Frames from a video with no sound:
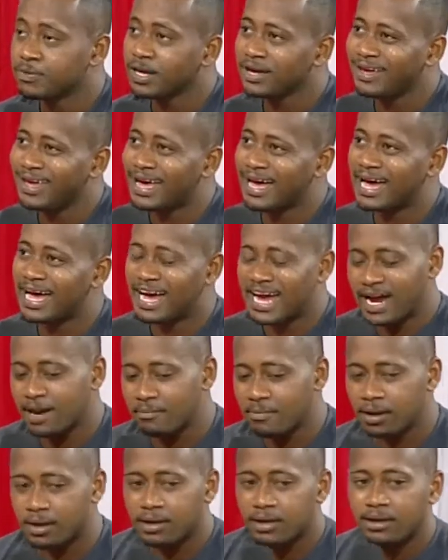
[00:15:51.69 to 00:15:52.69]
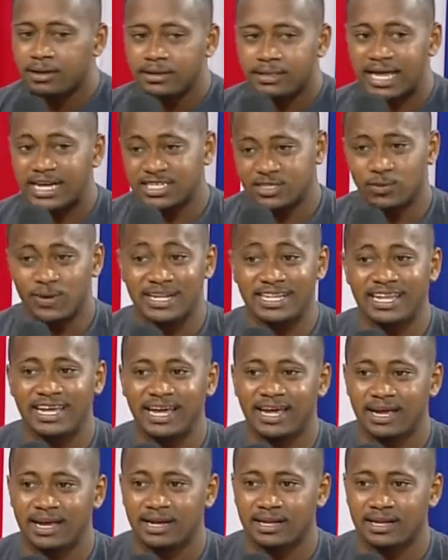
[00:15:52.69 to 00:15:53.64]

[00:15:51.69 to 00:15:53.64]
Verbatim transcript: Yeah, that's one day.